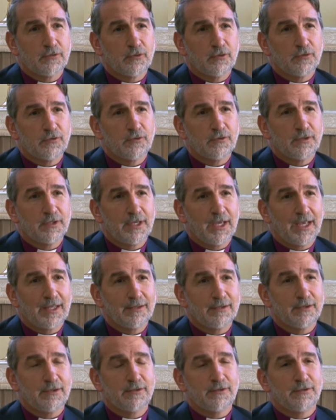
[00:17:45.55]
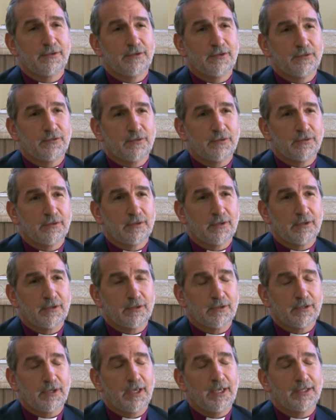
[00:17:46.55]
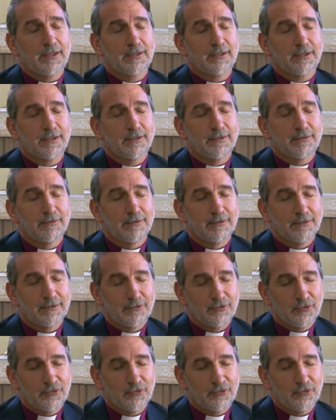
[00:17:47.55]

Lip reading: church in the Anglican